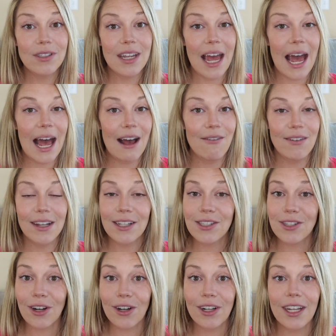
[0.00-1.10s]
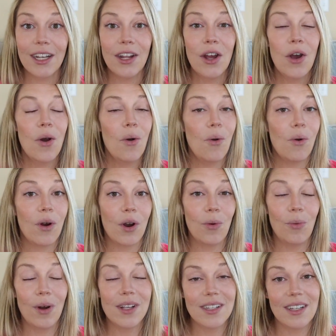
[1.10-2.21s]
to have inserted, or it
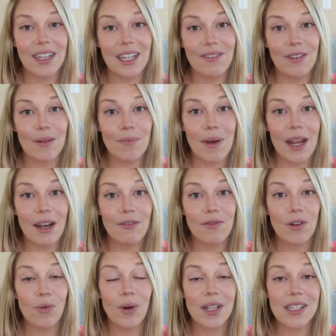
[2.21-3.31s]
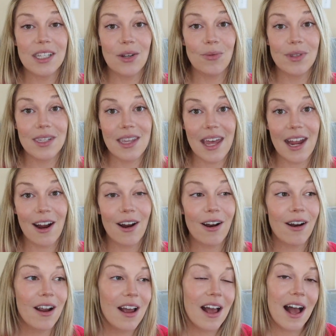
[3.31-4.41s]
wasn't even painful once it was
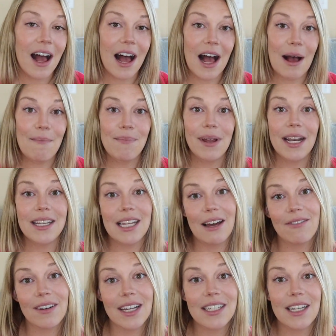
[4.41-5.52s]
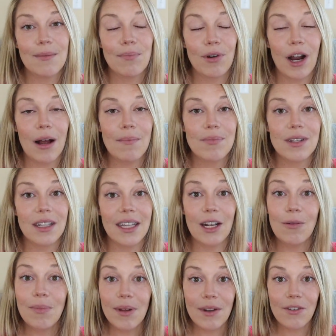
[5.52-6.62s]
there, but it definitely did prompt a
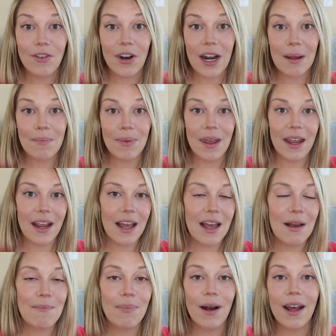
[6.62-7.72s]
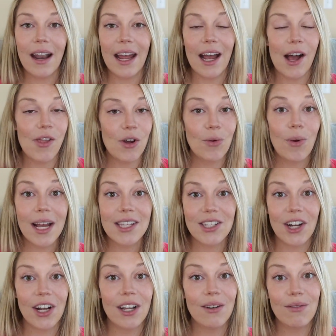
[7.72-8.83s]
little bit of cramping, but I otherwise
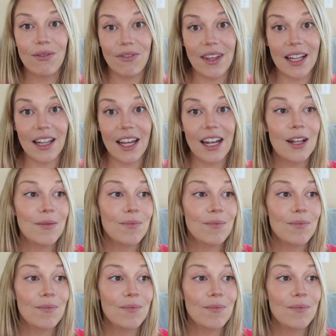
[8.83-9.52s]
couldn't feel it.